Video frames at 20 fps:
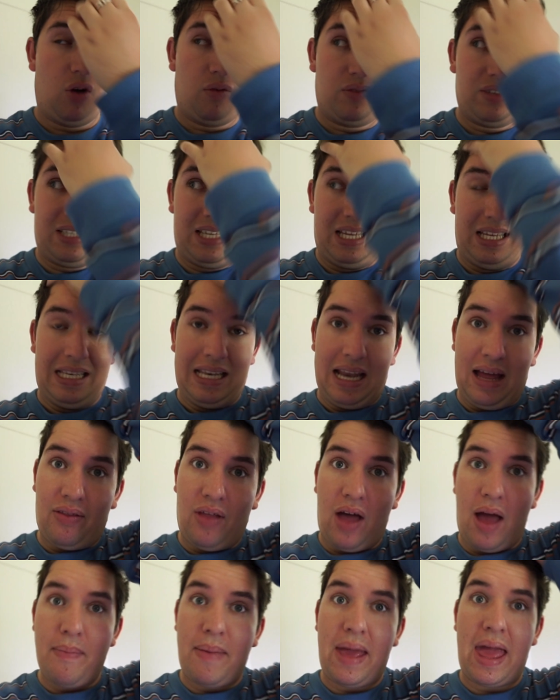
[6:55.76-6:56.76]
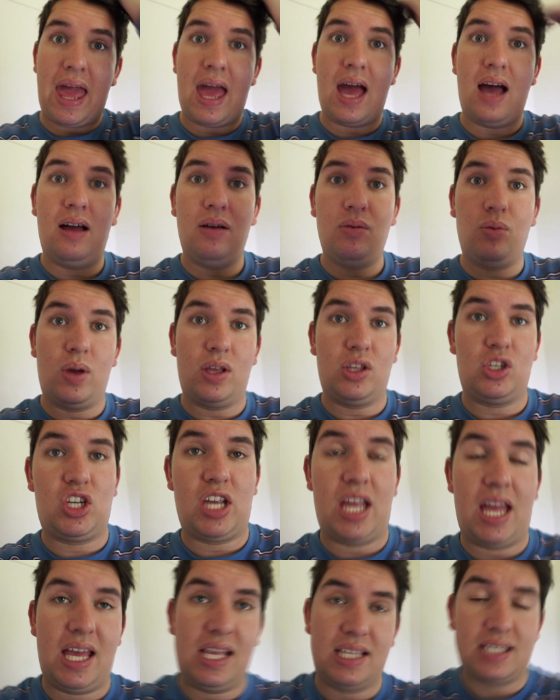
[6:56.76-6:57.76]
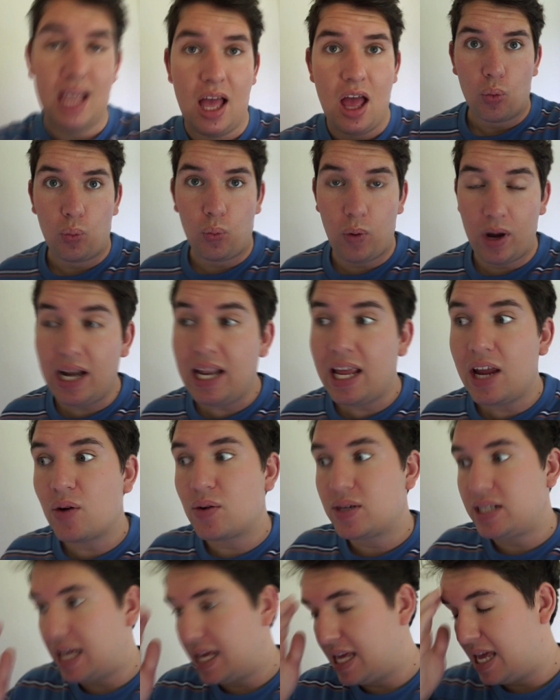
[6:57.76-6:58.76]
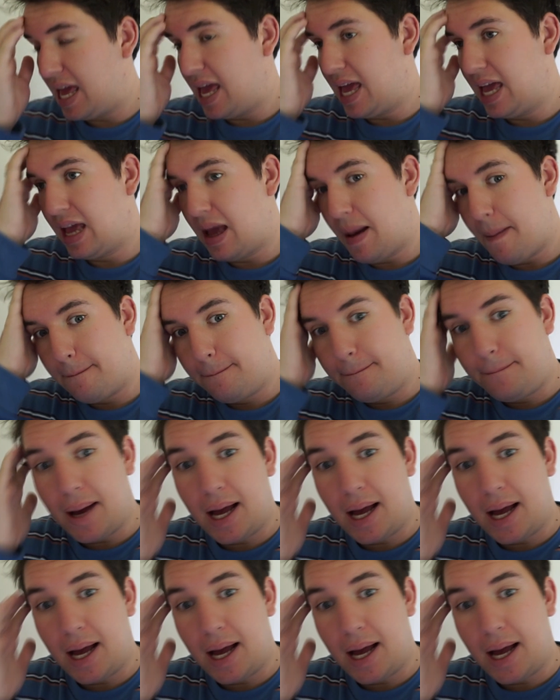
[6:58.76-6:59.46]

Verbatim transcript: obviously now that I'm here, which is really irritating,